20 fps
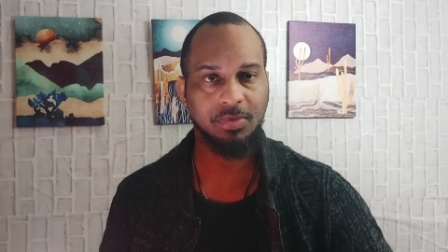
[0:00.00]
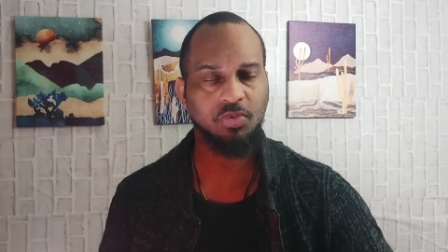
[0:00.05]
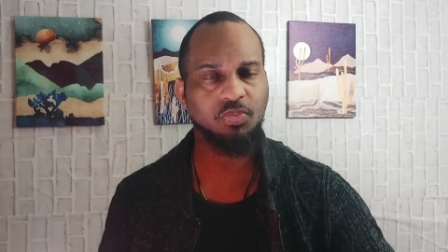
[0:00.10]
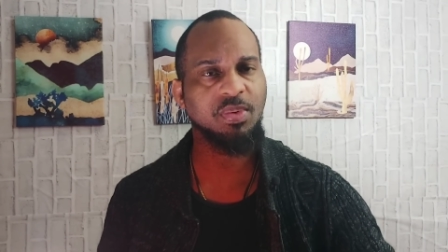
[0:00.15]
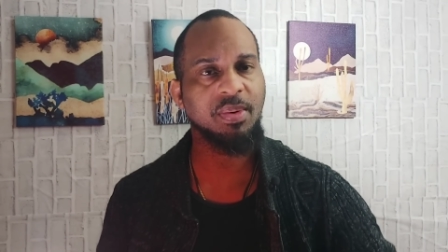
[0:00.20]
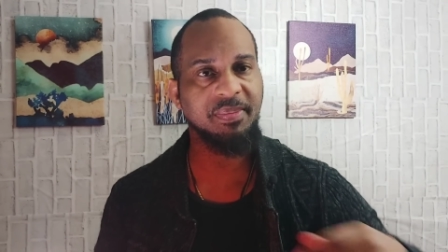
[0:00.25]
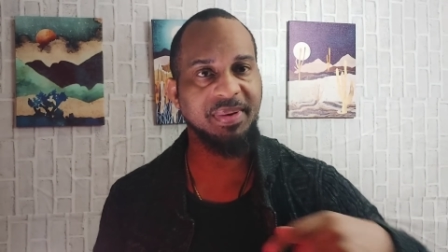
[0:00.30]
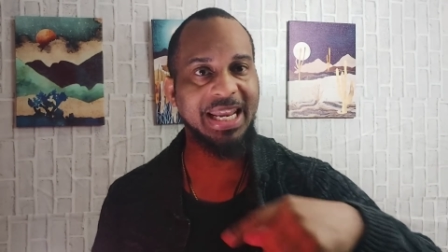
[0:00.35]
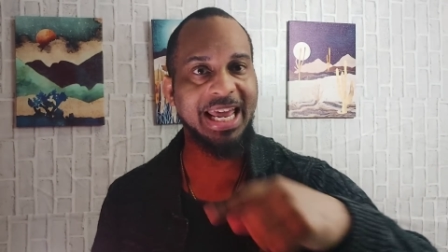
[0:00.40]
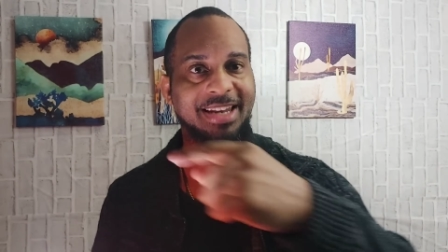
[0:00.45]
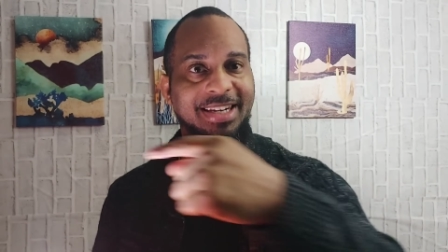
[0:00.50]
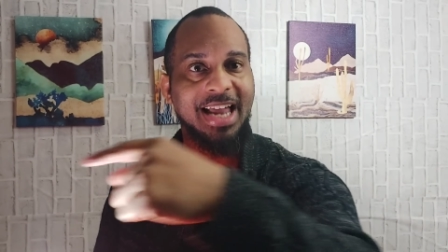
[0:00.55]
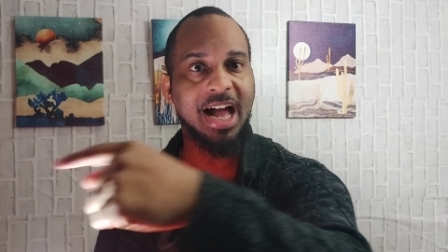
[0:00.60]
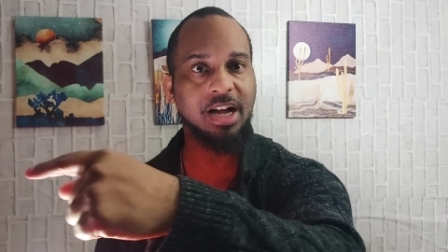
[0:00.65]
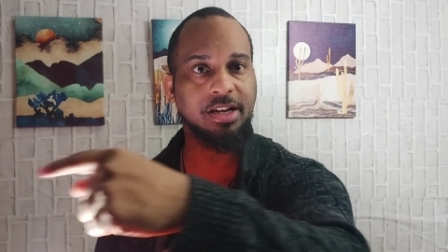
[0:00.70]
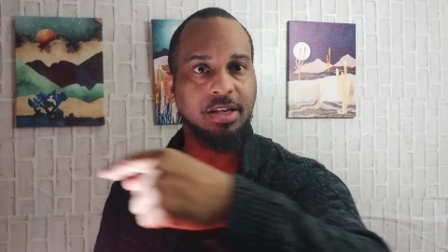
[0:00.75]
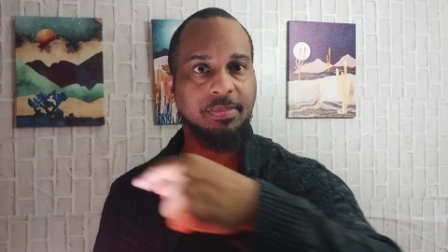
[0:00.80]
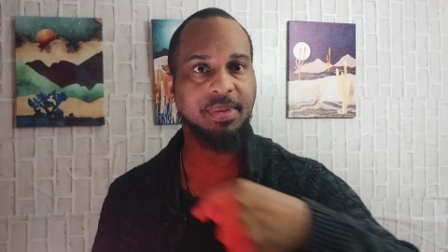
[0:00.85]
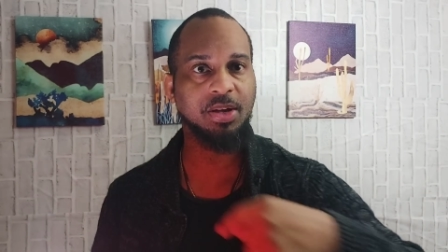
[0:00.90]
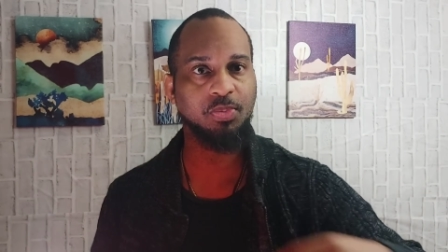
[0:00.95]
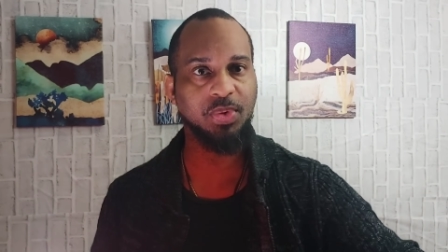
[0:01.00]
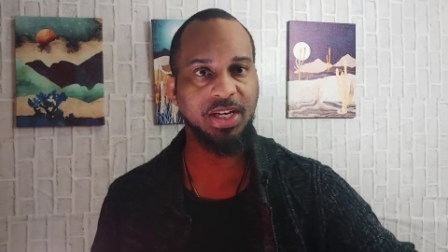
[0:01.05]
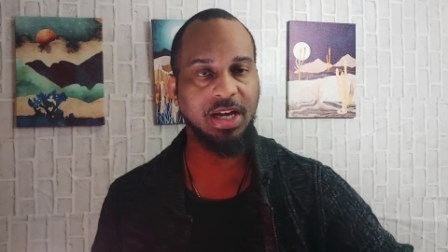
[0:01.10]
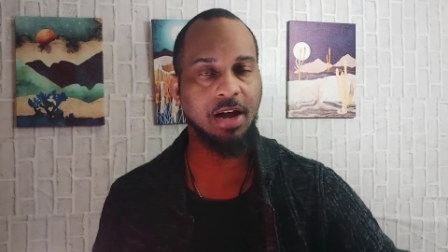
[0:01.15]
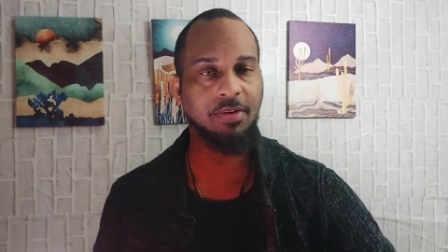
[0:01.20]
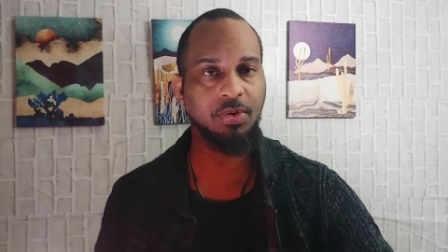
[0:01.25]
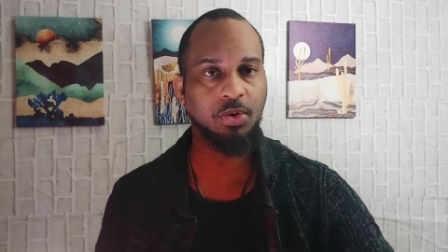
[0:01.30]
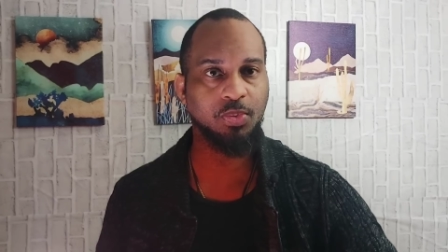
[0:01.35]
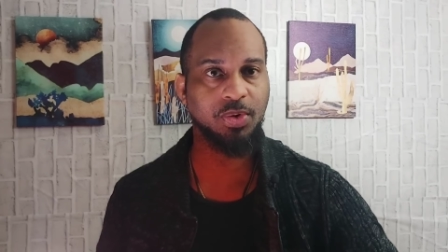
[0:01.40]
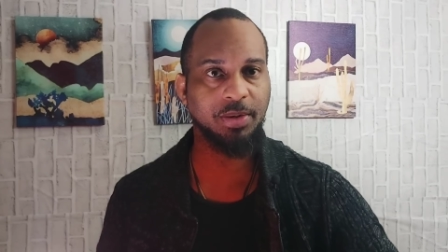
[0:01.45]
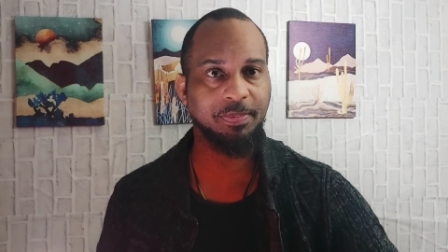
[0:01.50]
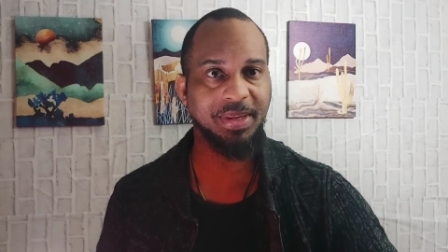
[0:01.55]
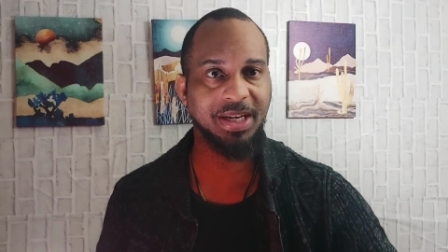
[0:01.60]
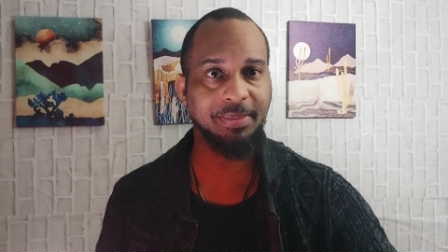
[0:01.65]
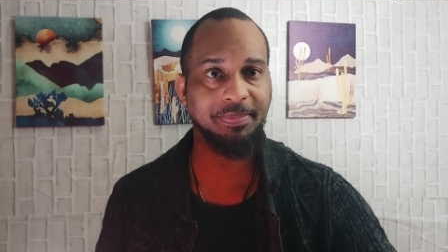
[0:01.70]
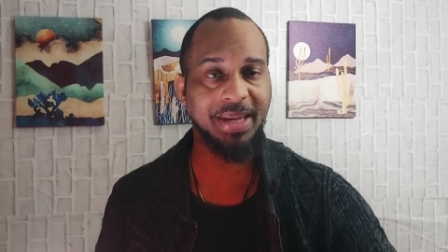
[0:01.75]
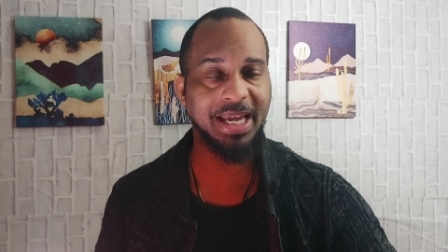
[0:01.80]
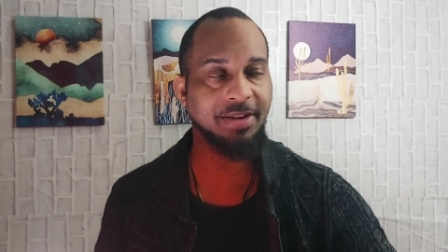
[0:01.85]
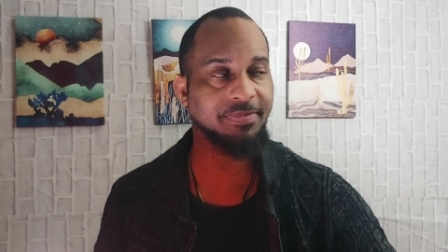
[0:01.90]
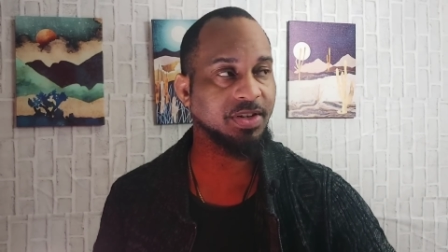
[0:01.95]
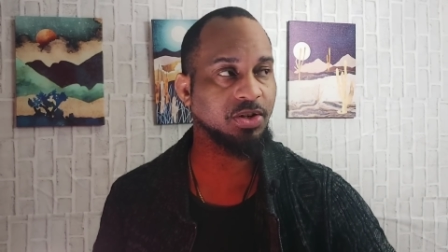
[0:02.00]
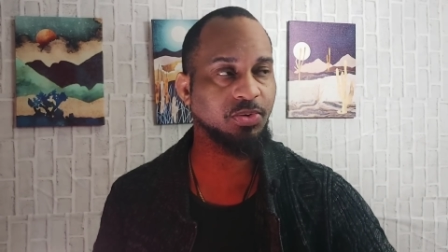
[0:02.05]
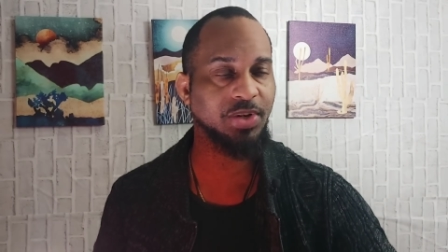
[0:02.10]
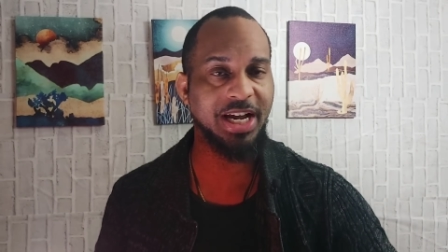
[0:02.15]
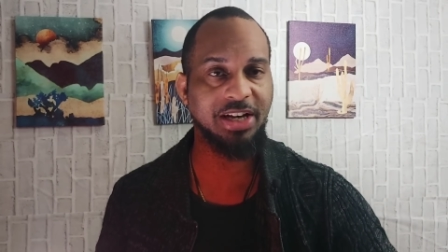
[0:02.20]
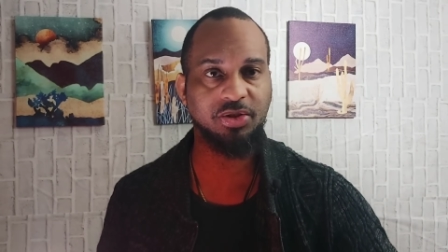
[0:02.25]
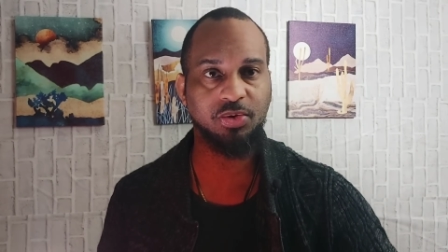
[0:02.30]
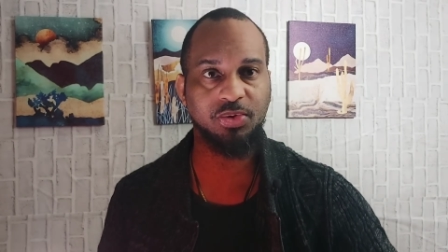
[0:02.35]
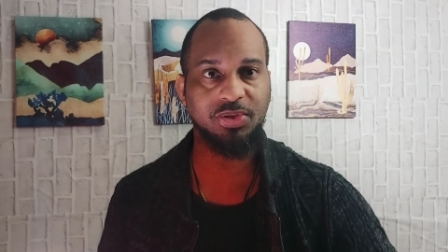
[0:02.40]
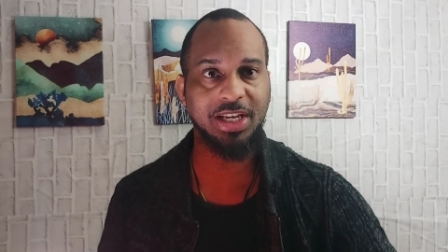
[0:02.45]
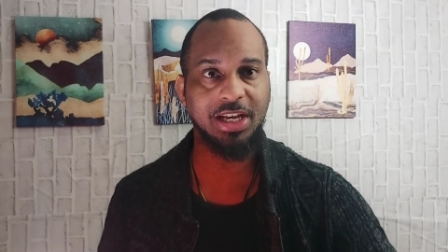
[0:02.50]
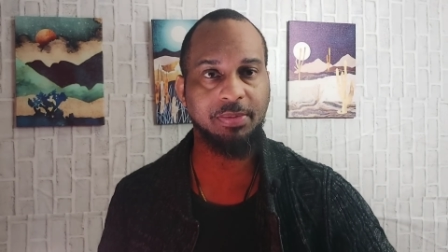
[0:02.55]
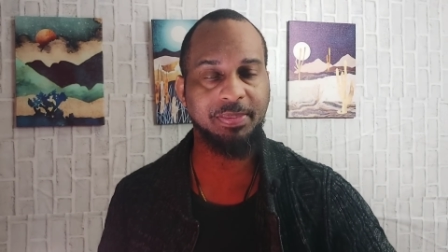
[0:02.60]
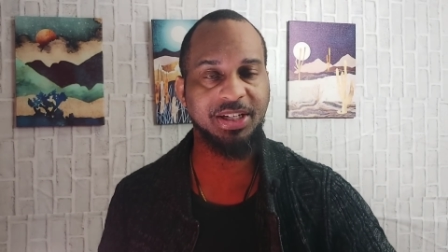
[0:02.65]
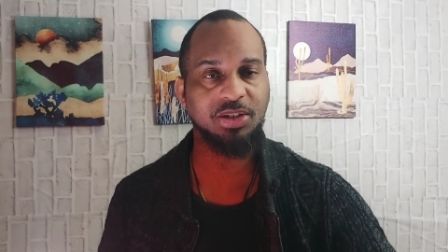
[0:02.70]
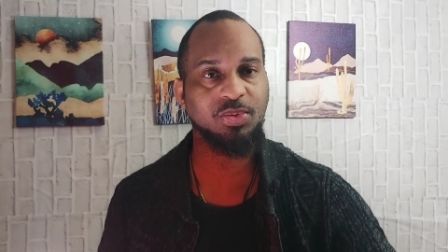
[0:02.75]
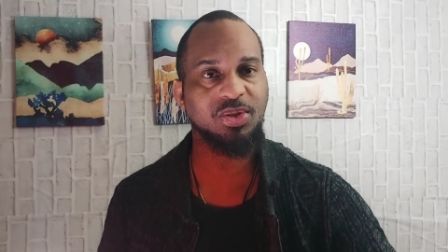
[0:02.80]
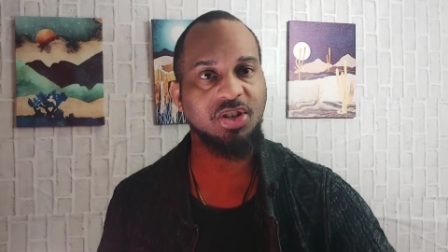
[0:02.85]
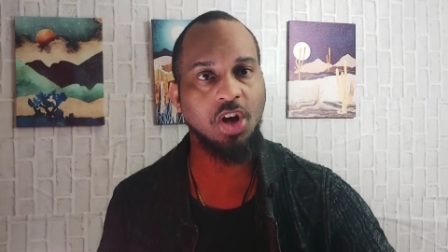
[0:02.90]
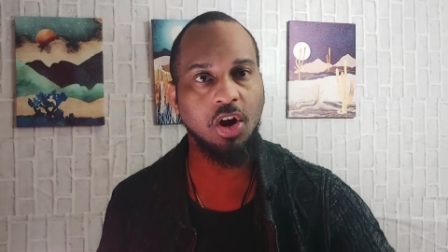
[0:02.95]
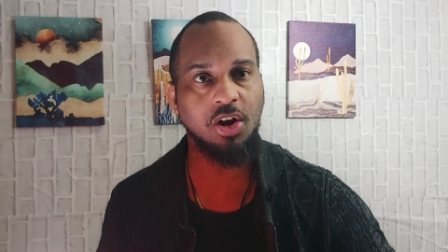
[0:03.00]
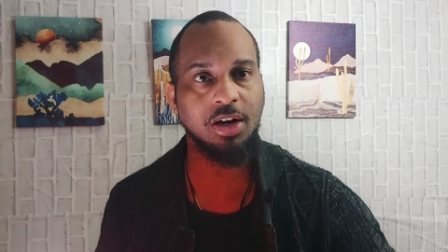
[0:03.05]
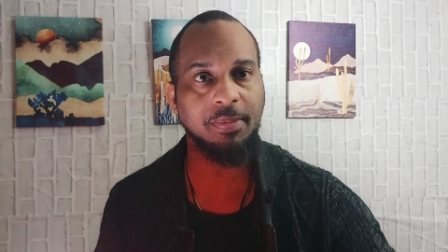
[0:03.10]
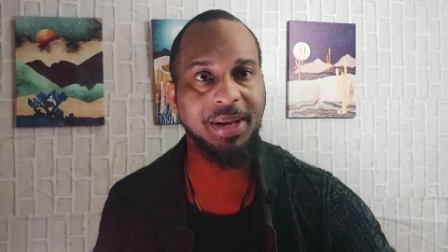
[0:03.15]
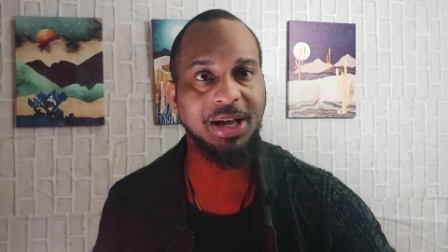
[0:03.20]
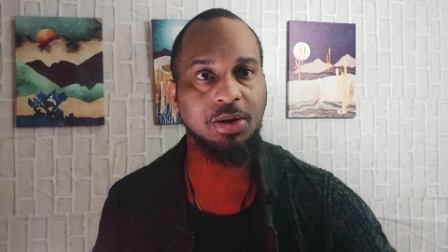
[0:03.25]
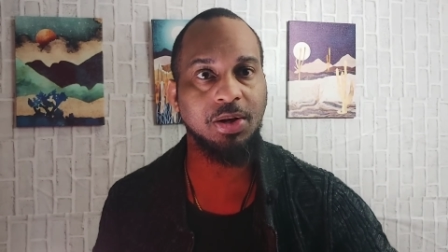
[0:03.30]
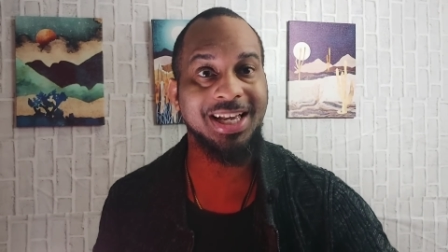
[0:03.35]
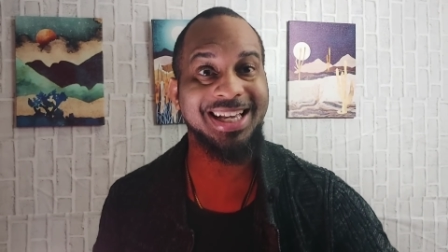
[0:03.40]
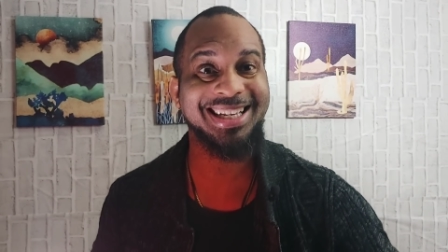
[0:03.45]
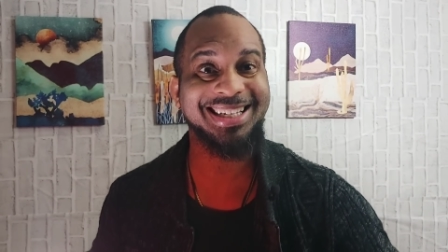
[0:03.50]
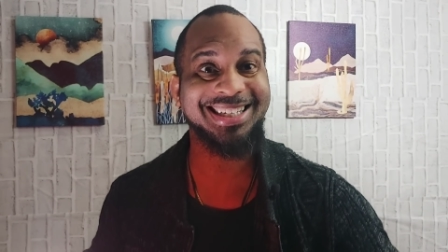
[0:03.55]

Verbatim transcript: Remember that document we covered where the Bank of International Settlements was talking about